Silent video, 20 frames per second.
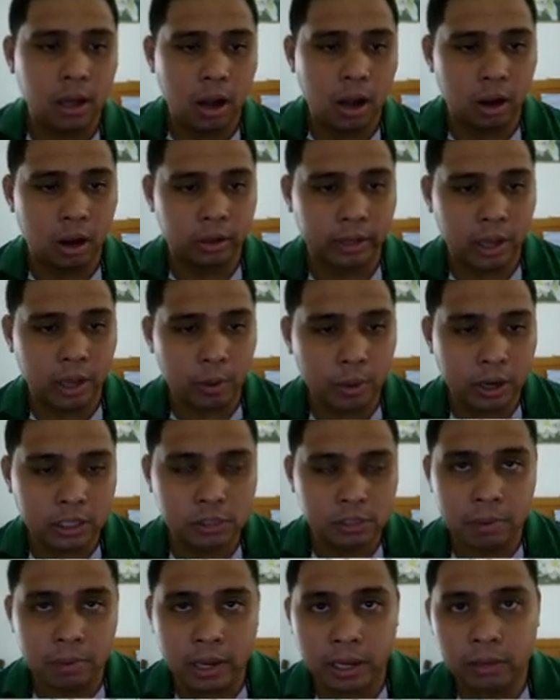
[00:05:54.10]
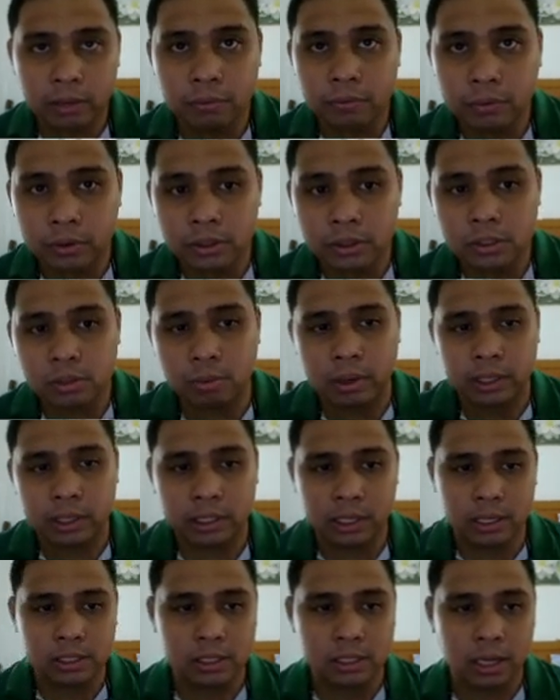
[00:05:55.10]
Okay, I will explain first what
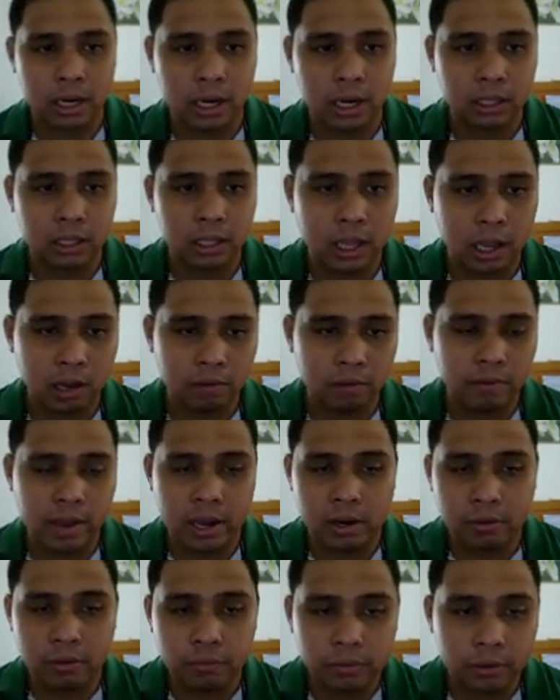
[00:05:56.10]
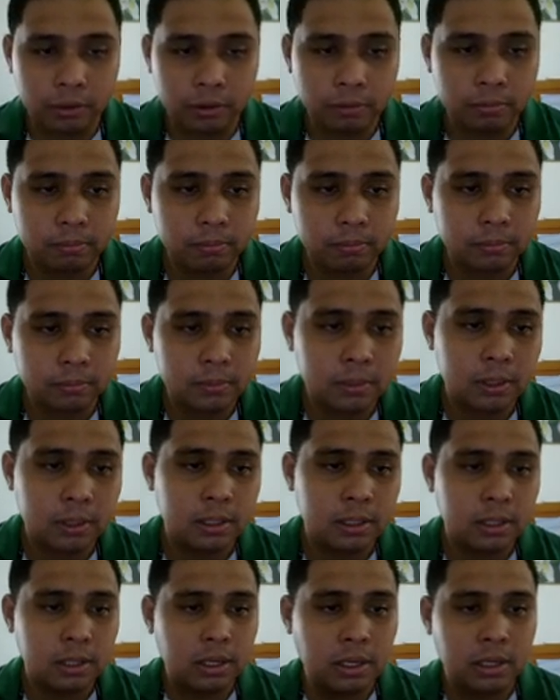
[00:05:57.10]
is a lot of and a few.
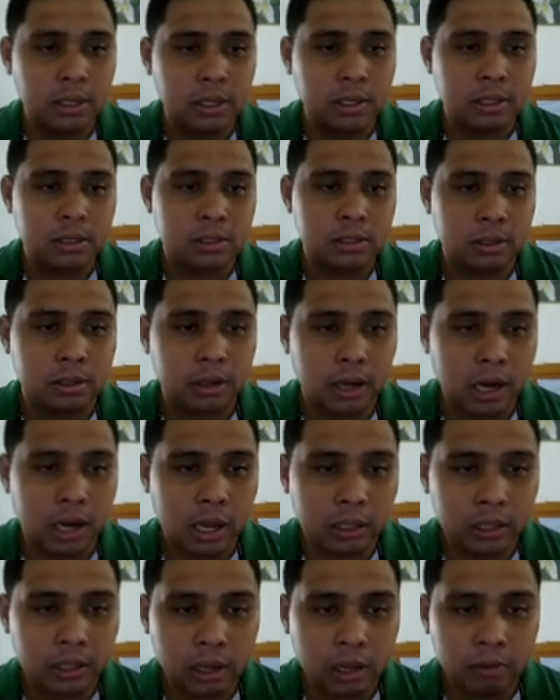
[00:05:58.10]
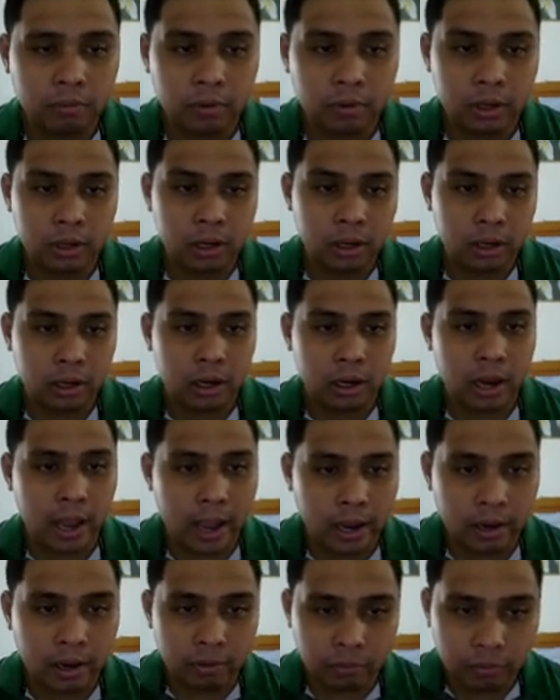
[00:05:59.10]
So a lot of or
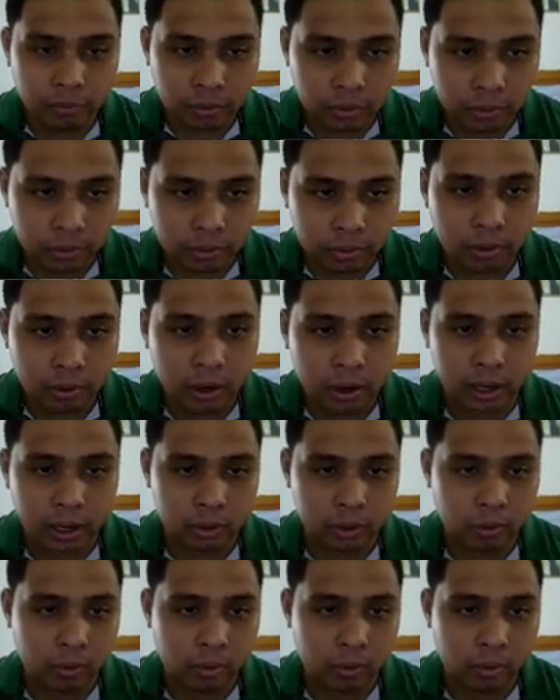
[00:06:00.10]
and a few are